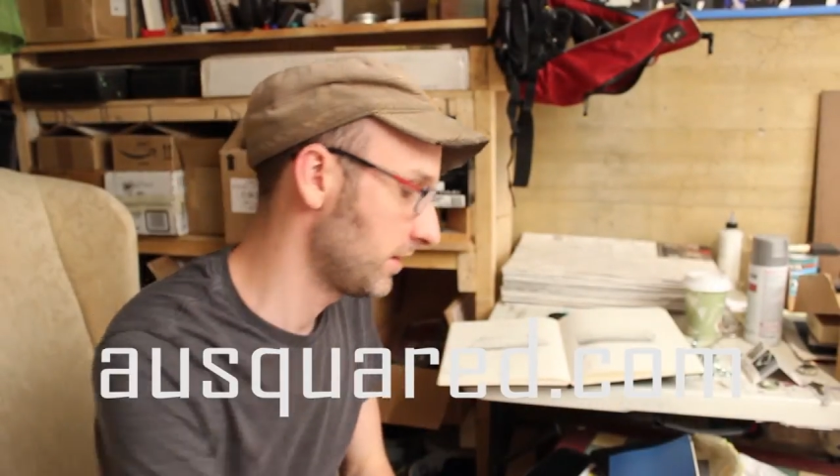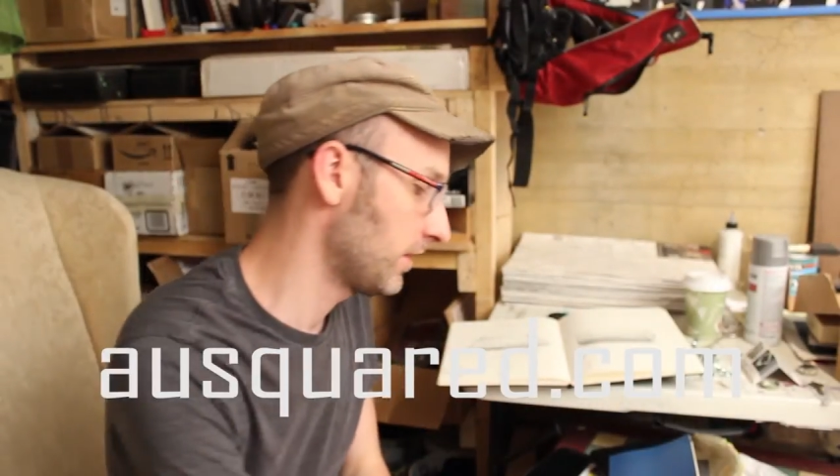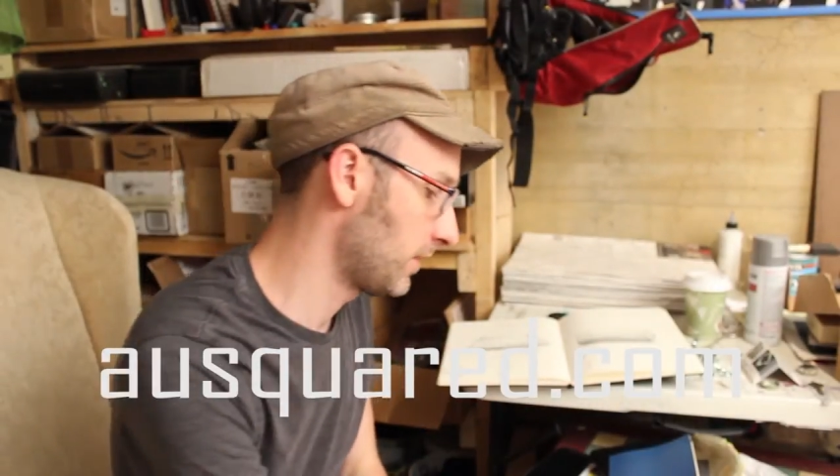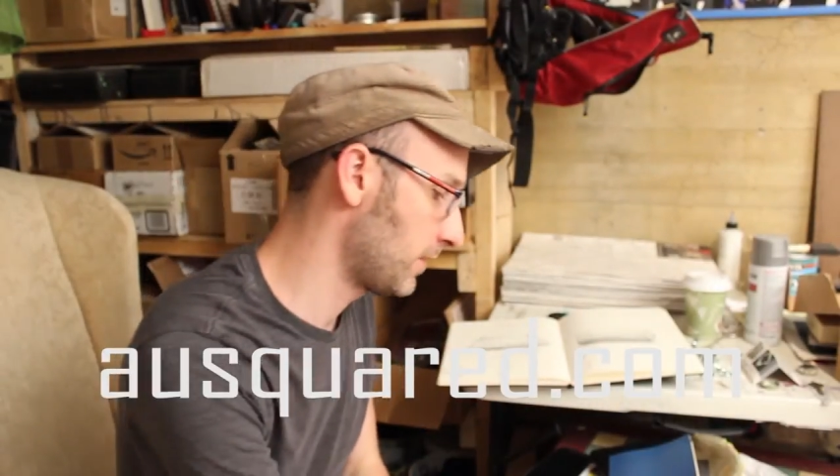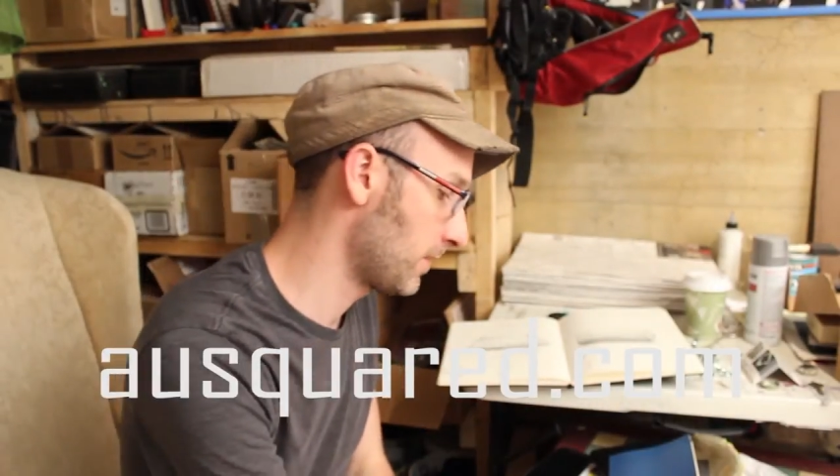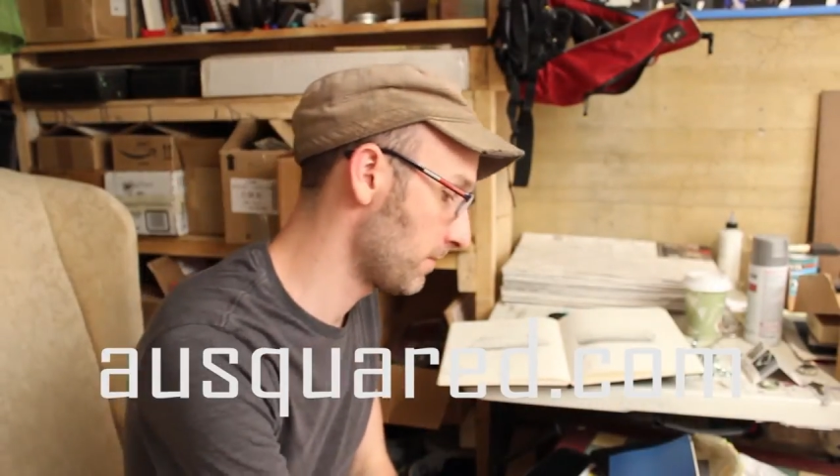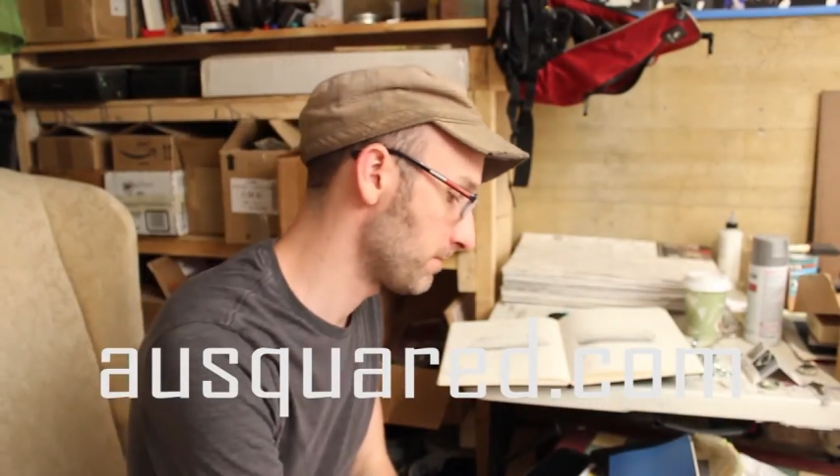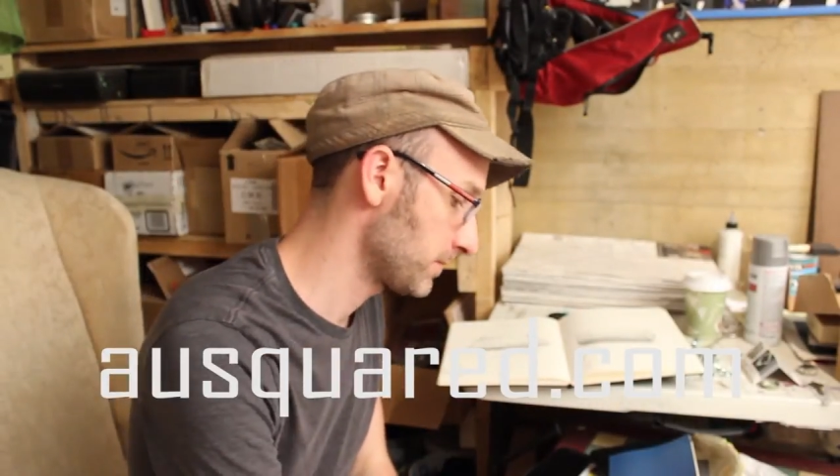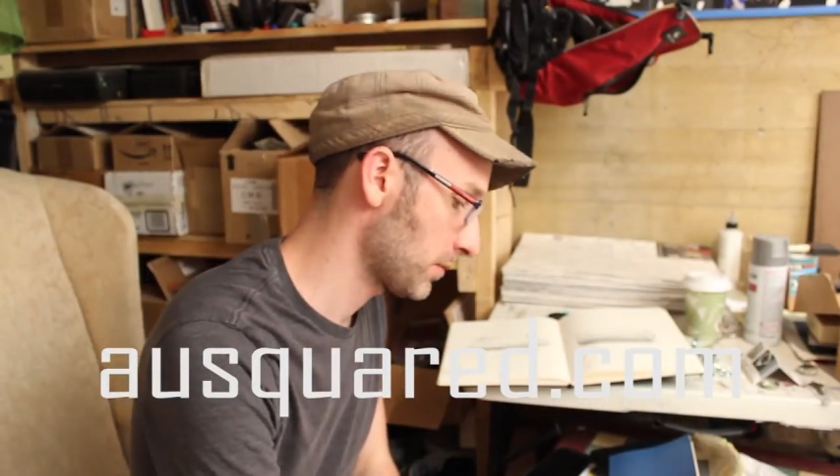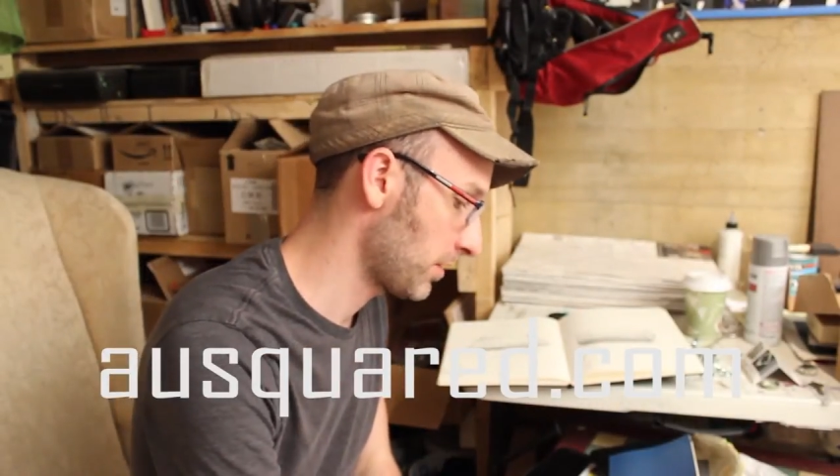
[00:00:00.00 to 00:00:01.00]
Um,
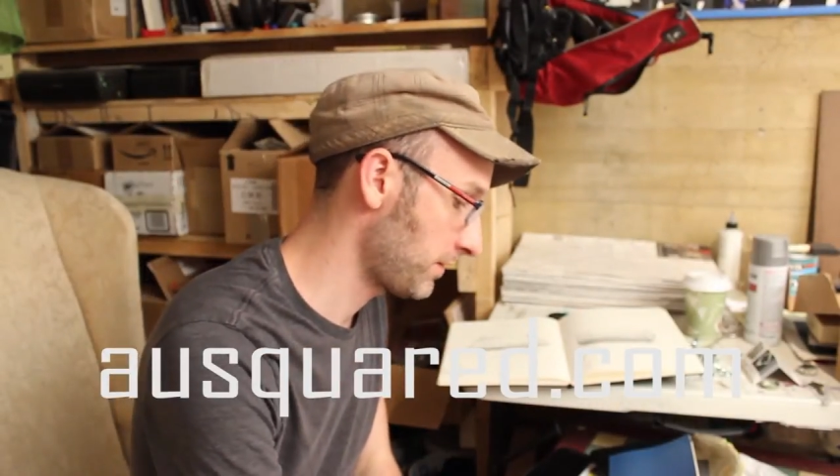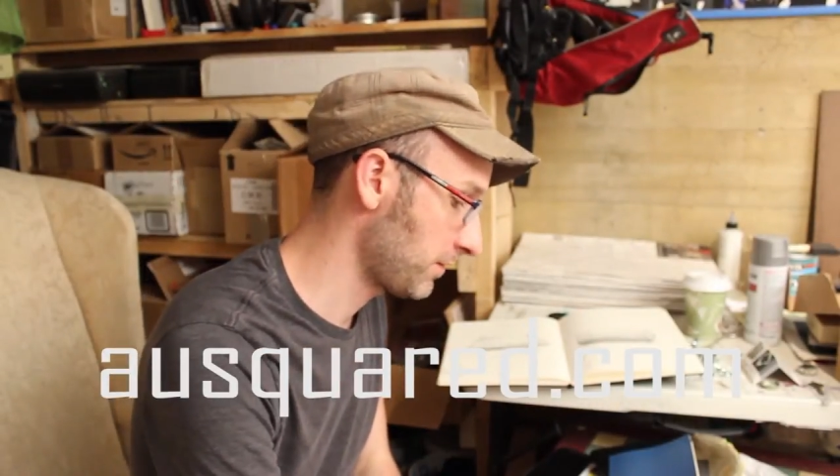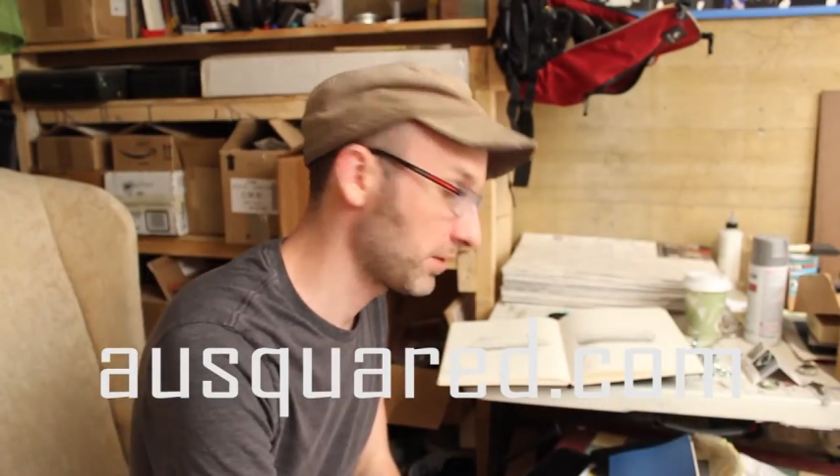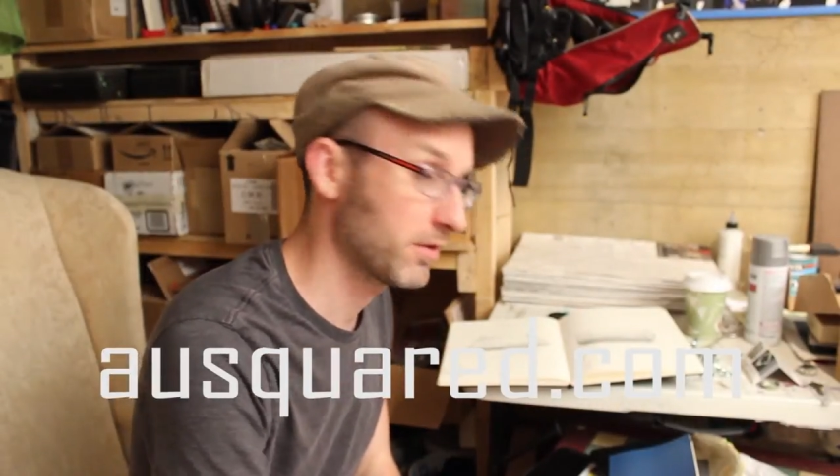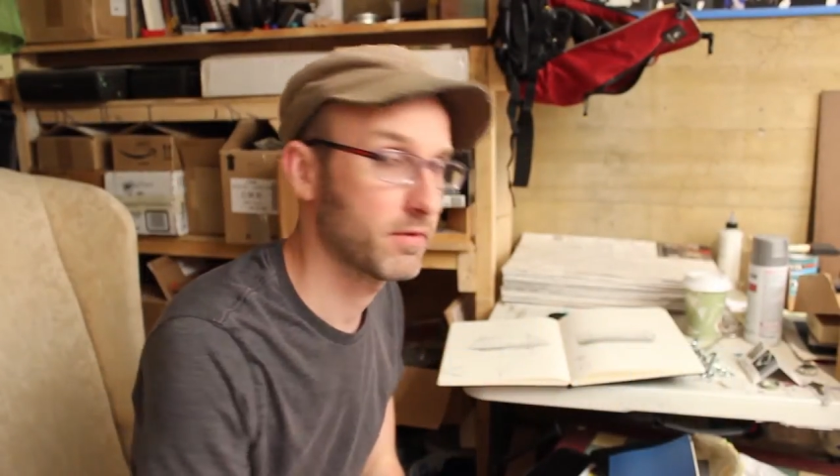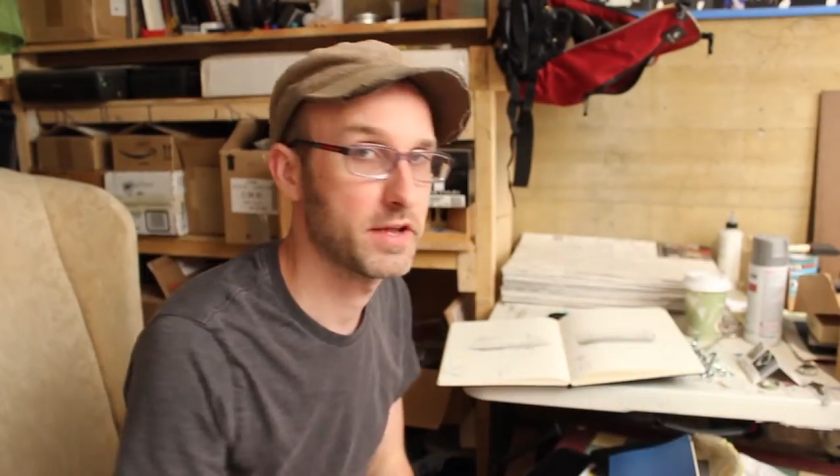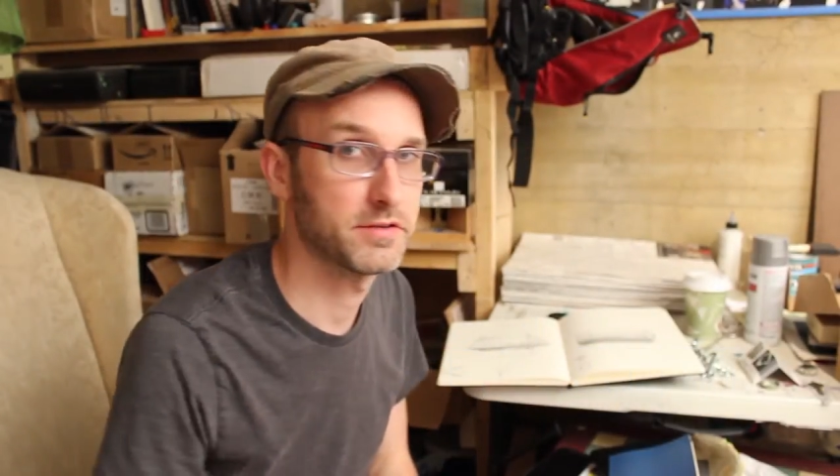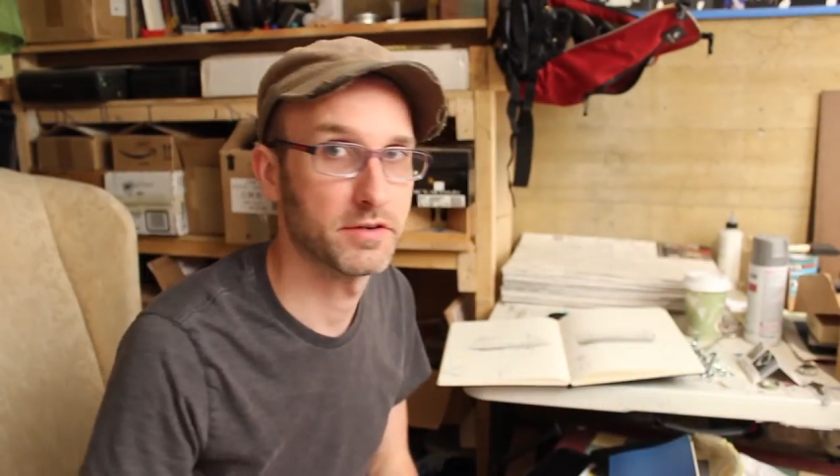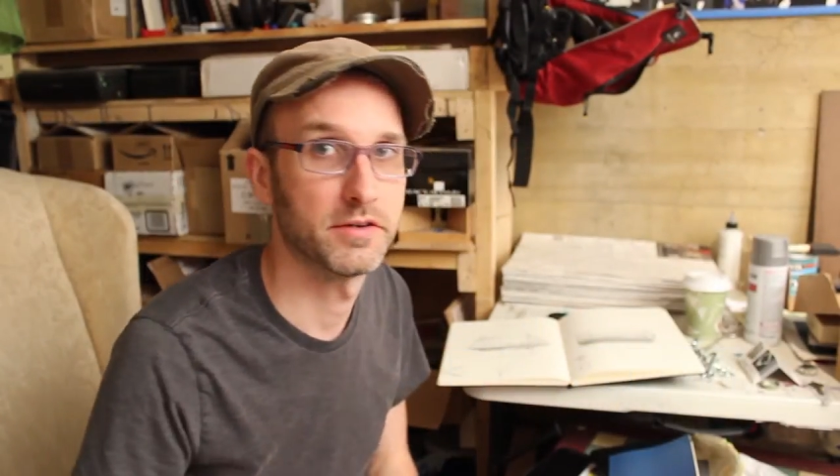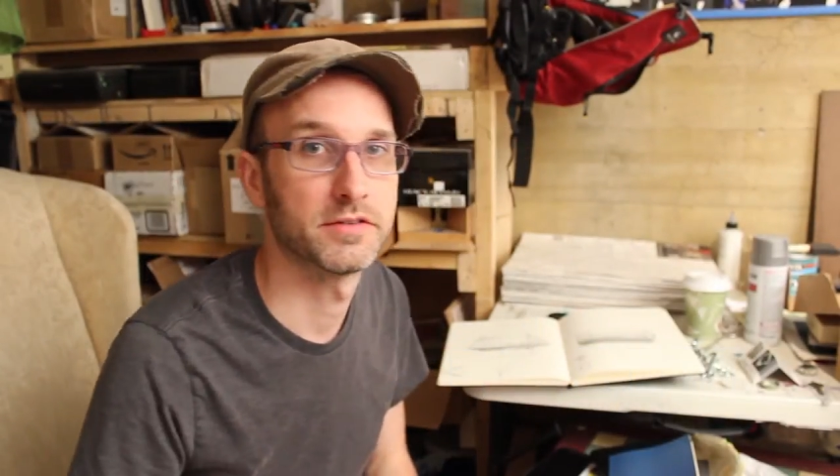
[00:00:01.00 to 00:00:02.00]
my favorite
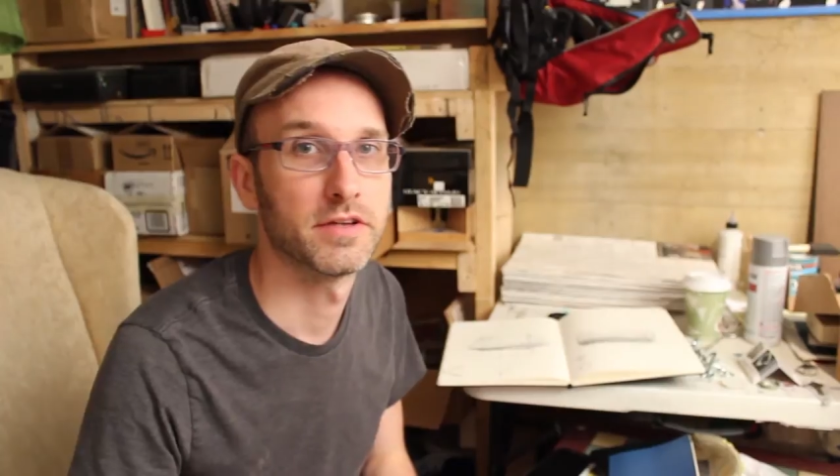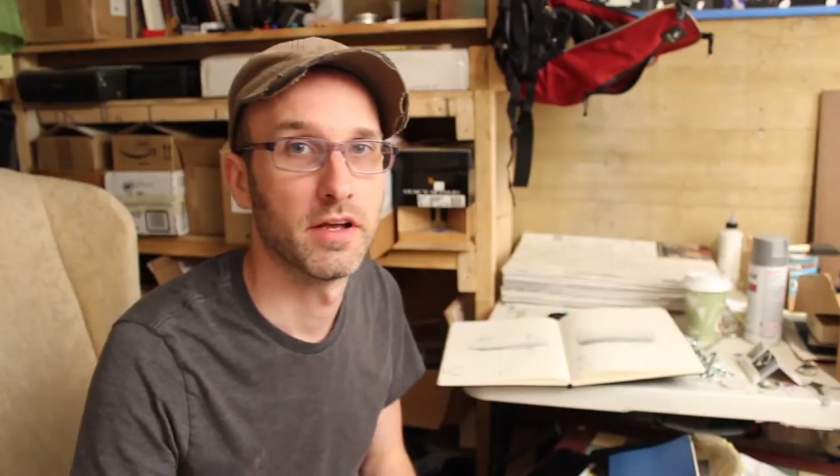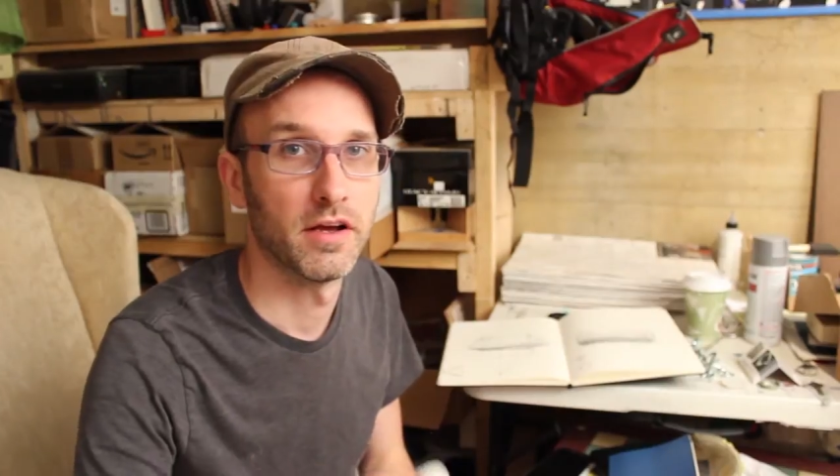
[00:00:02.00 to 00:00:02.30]
erasers